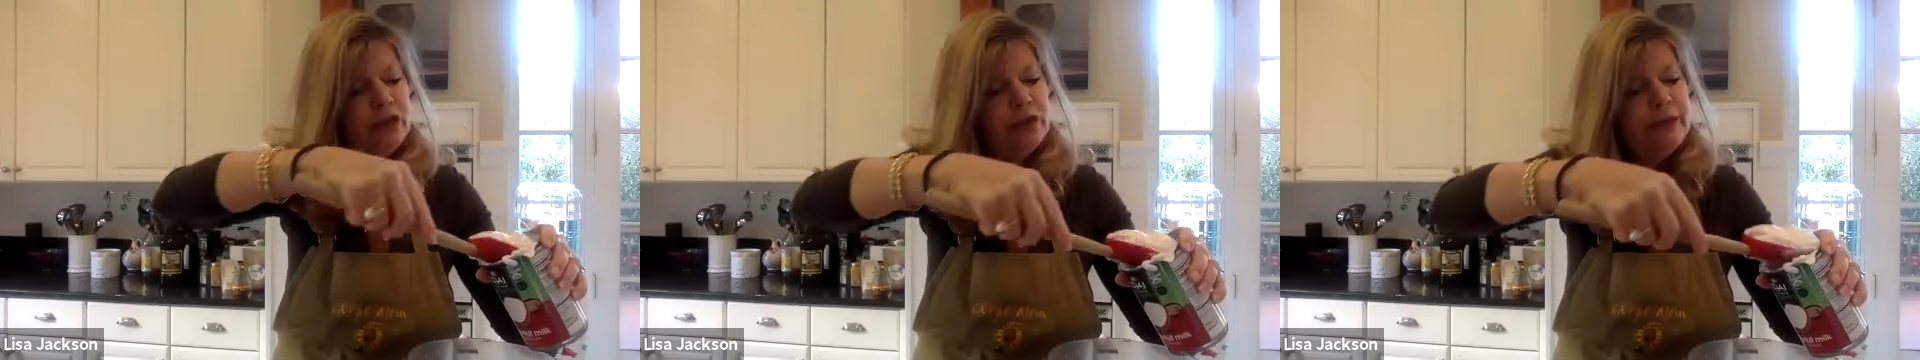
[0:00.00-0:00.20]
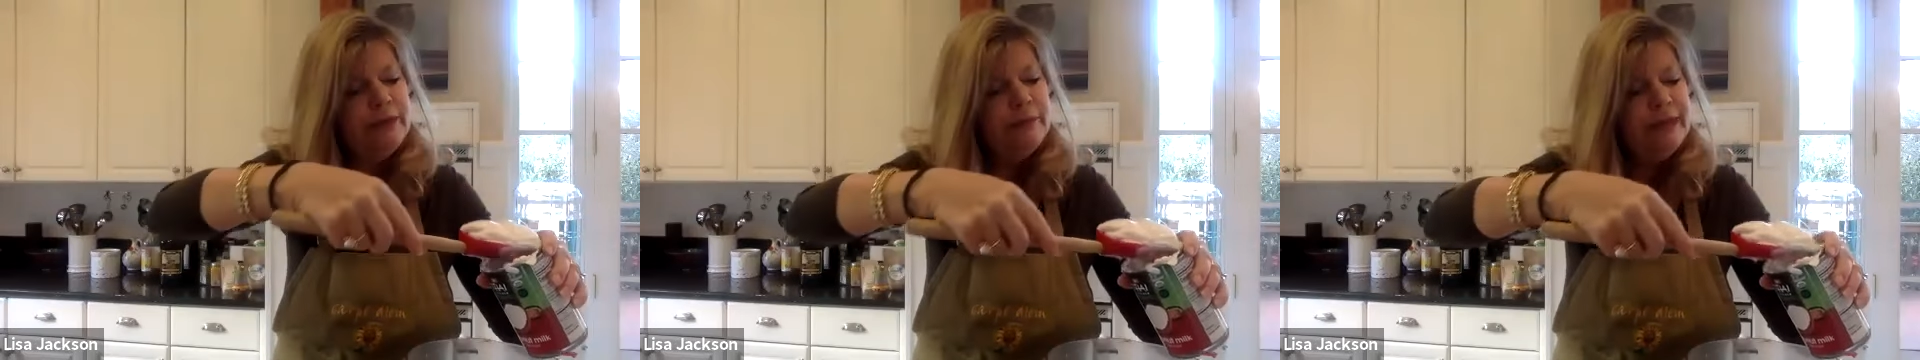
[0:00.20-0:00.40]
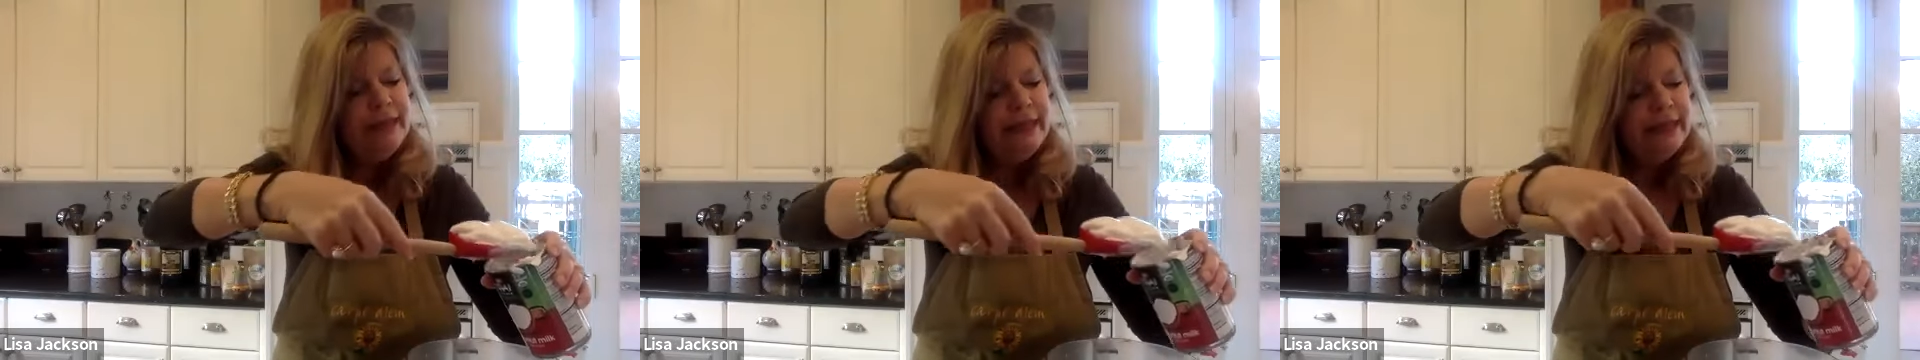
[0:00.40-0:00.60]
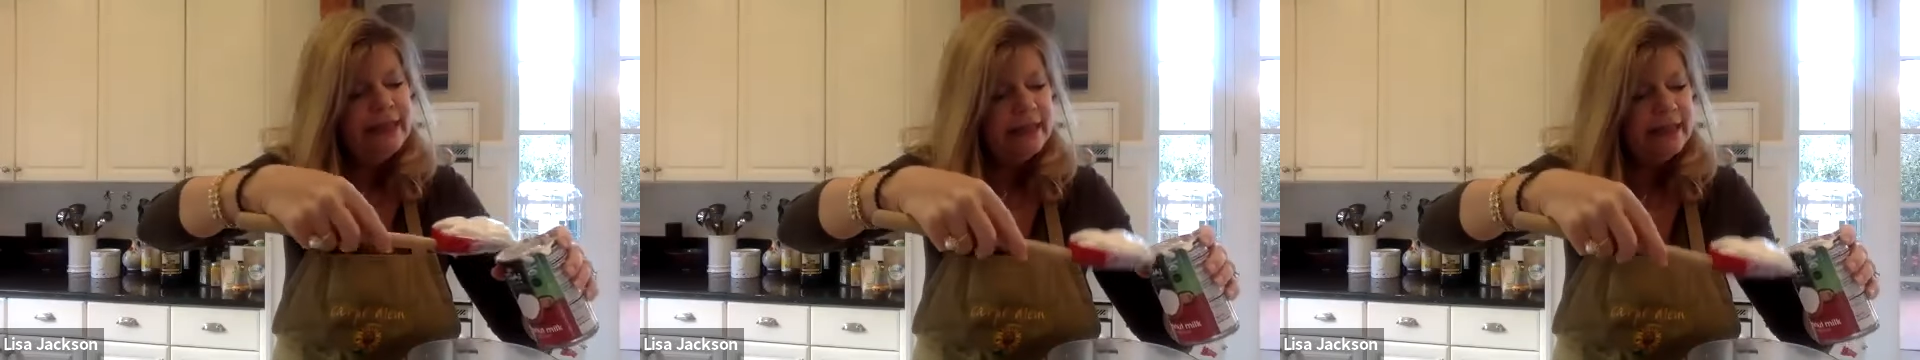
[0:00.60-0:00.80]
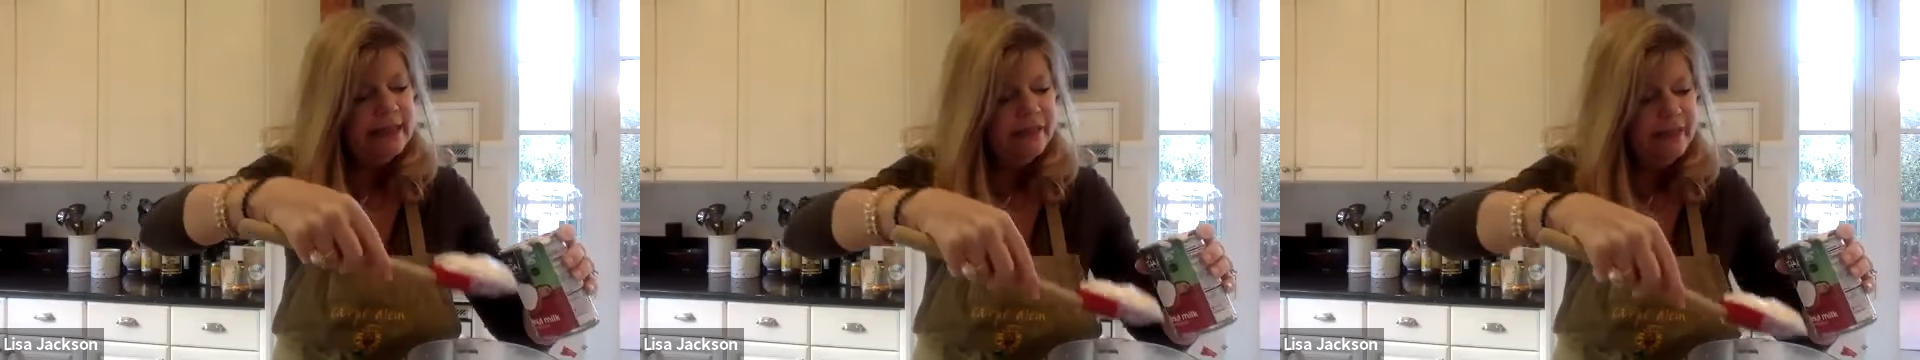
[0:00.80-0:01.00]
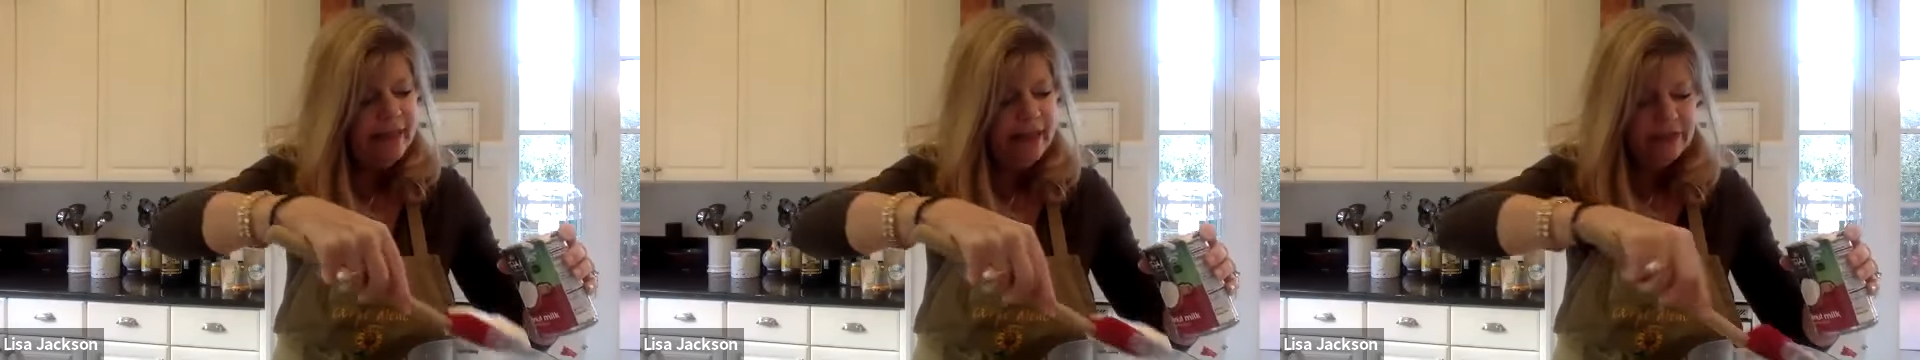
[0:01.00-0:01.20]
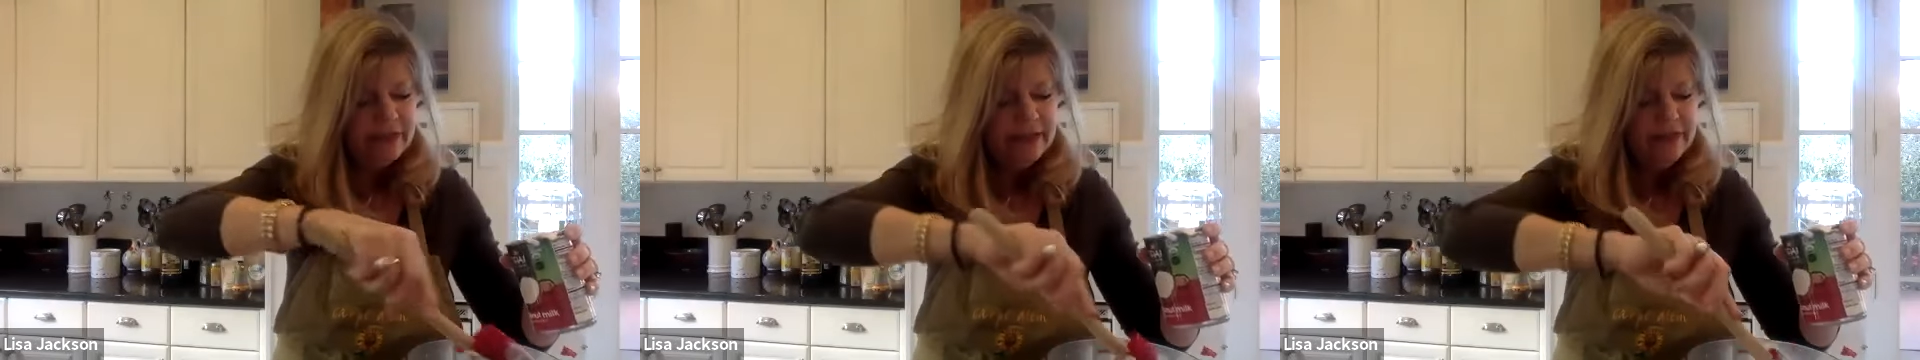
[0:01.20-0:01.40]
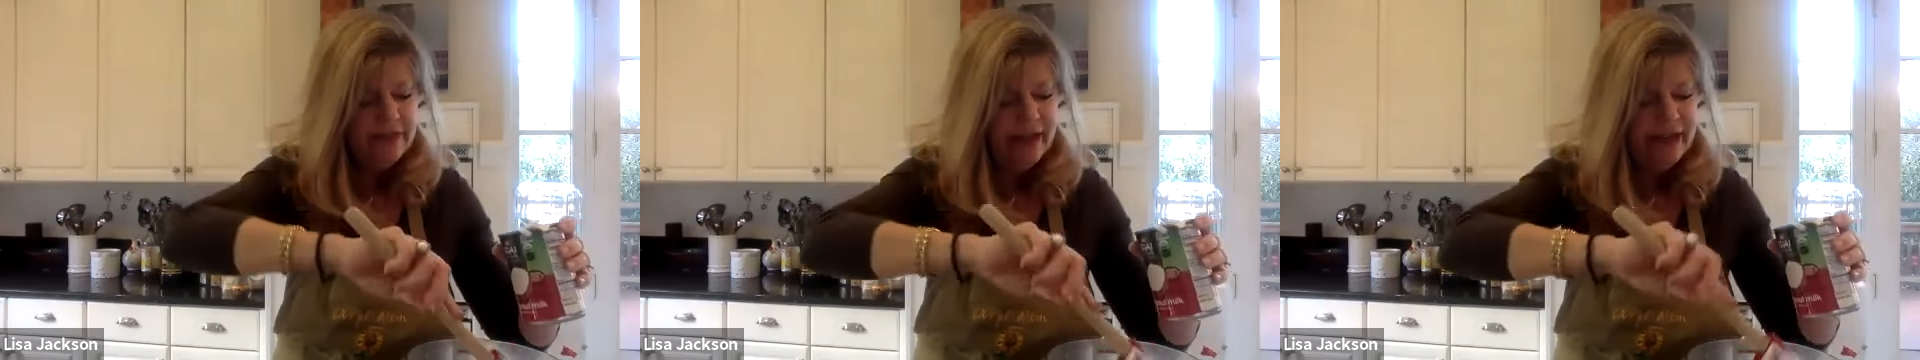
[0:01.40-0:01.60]
creamy, it'll give it
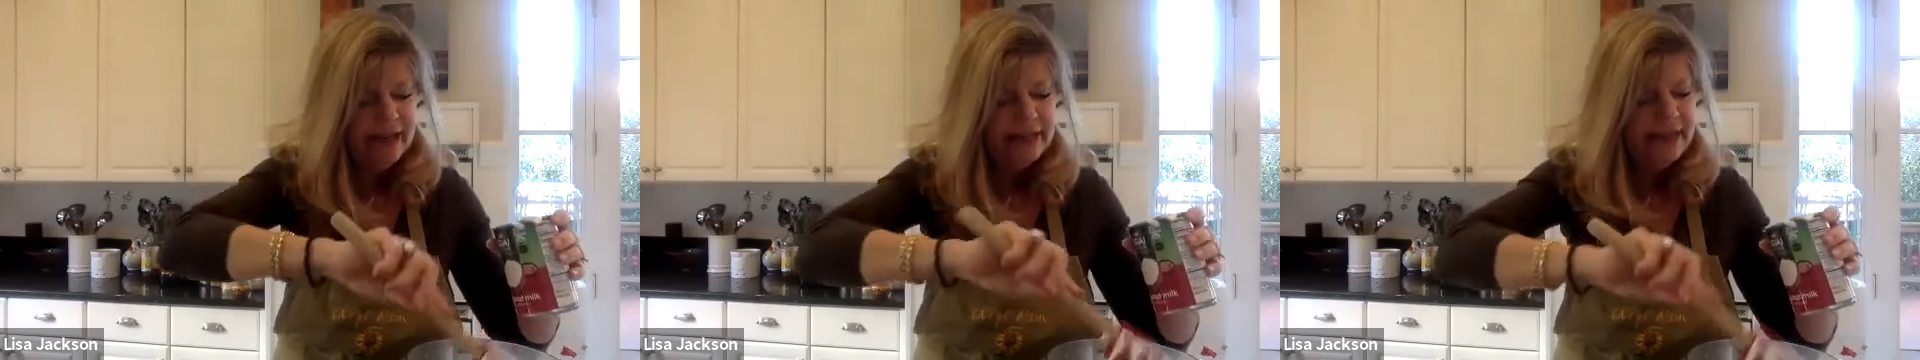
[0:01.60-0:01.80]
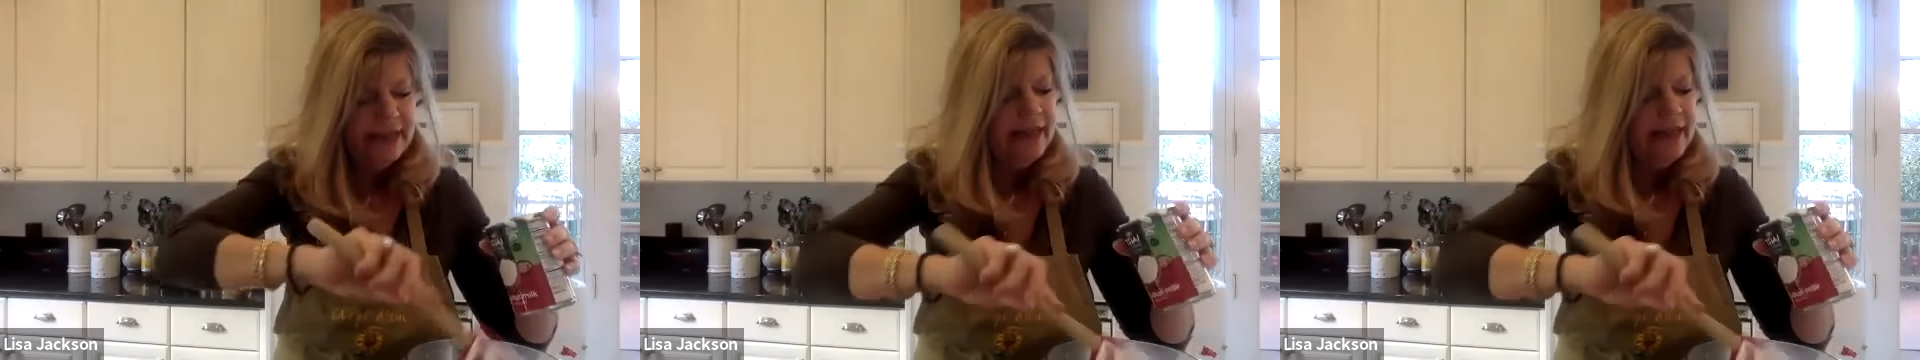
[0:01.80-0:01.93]
healthy fat.